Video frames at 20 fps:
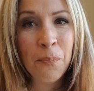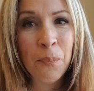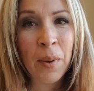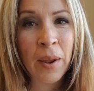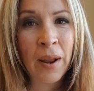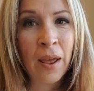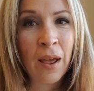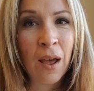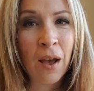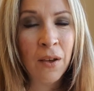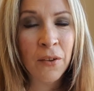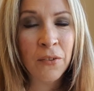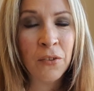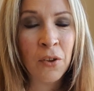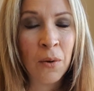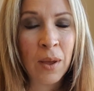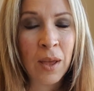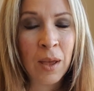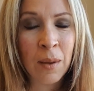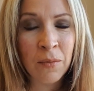but I
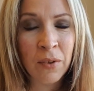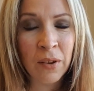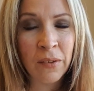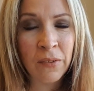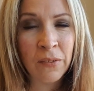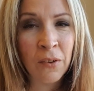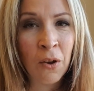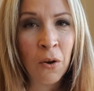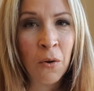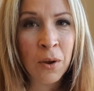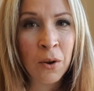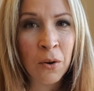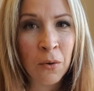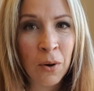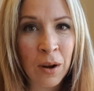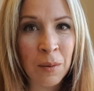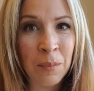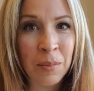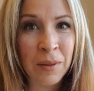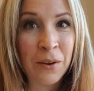also am just so
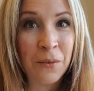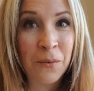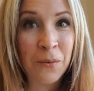incredibly